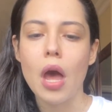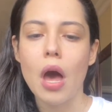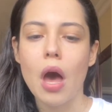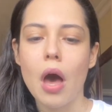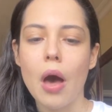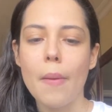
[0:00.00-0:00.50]

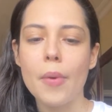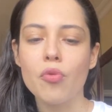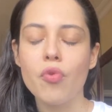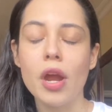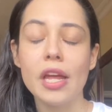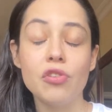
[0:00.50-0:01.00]

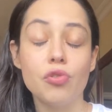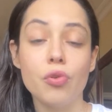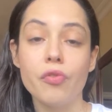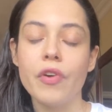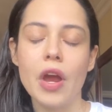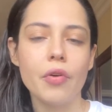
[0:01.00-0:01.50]
ran
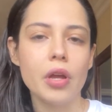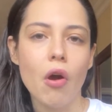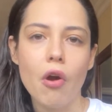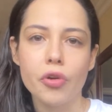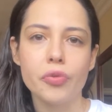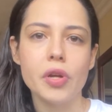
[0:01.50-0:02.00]
into a very
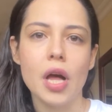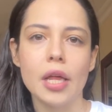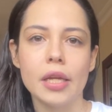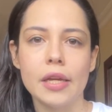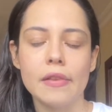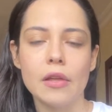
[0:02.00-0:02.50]
hard
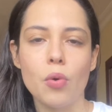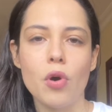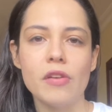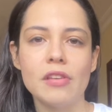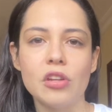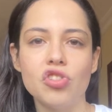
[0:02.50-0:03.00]
reality that
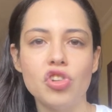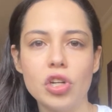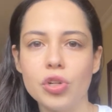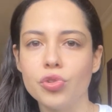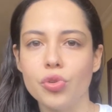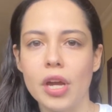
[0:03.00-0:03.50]
was that
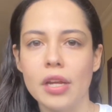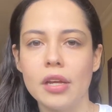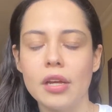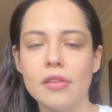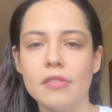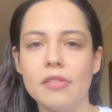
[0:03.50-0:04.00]

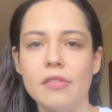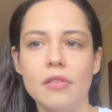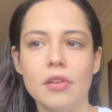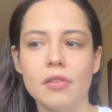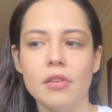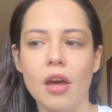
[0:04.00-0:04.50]

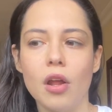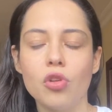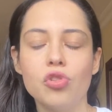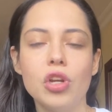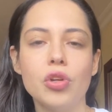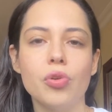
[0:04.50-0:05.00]
not
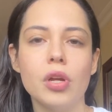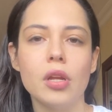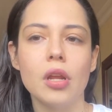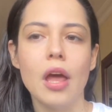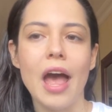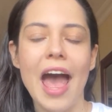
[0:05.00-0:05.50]
all
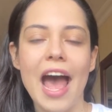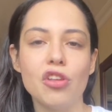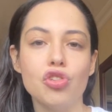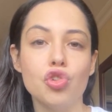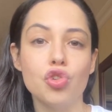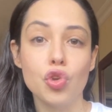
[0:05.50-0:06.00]
children
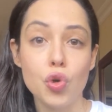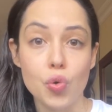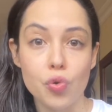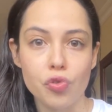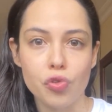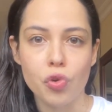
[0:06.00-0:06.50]
had
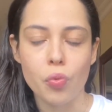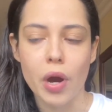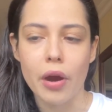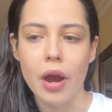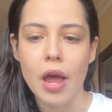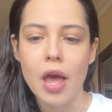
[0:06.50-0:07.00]
shoes to
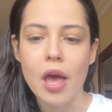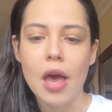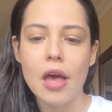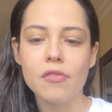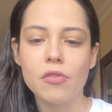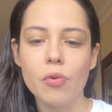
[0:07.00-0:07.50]
wear,
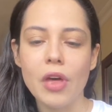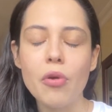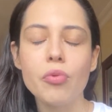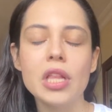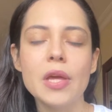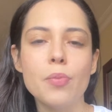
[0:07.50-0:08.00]
and so
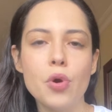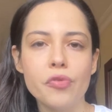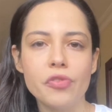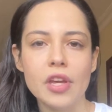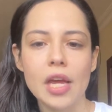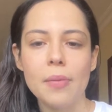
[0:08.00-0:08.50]
that really
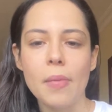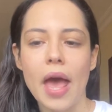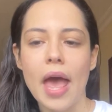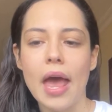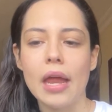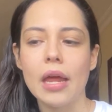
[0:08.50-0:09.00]
moved him
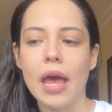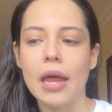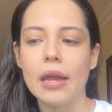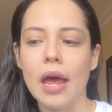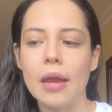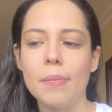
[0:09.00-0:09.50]

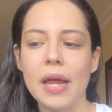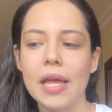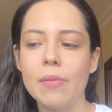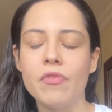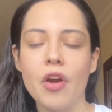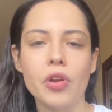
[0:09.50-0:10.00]
and made
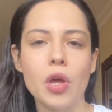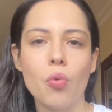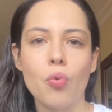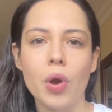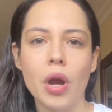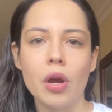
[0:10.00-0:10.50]
him very
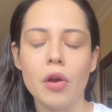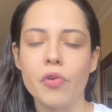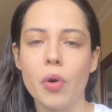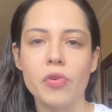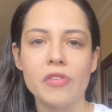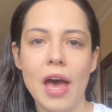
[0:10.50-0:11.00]
aware of
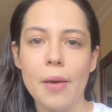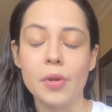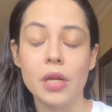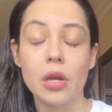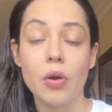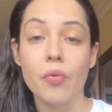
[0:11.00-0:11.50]
what was
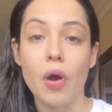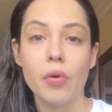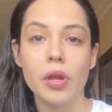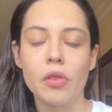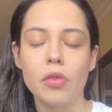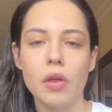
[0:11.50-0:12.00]
happening
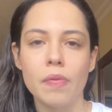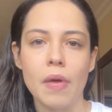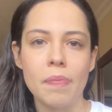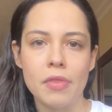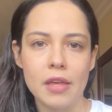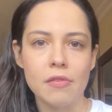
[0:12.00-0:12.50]
around
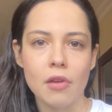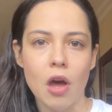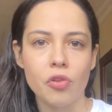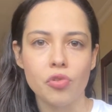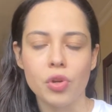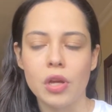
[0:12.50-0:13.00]
in this
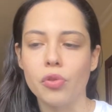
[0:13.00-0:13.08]
country, in the